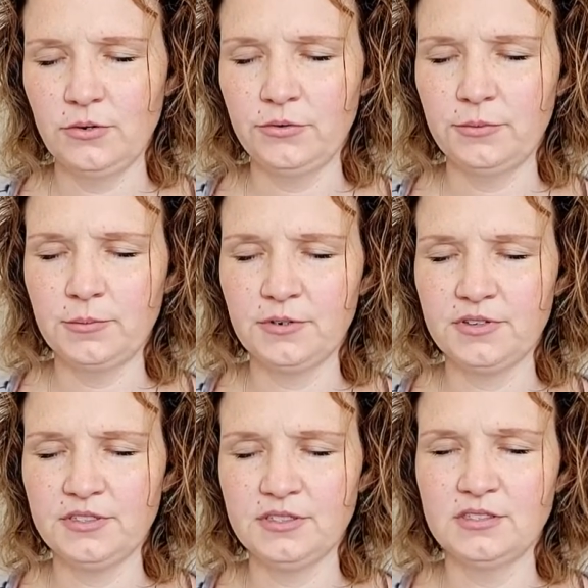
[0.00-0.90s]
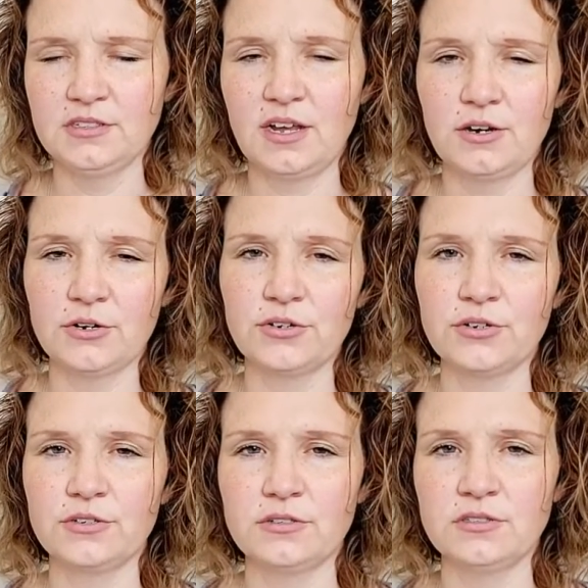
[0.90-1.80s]
remember this is not
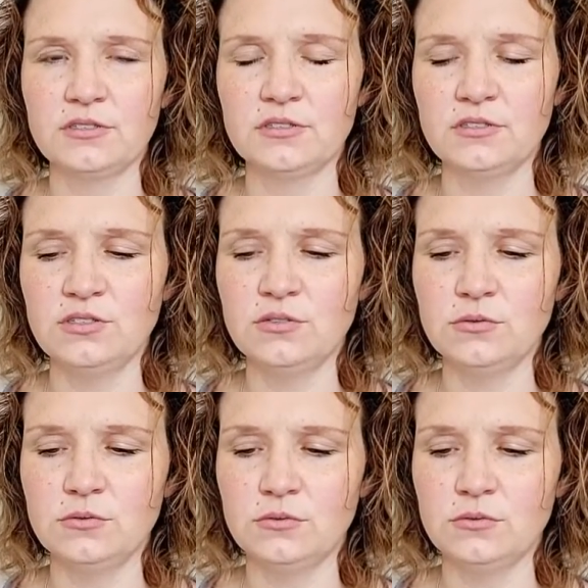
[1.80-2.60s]
her this is you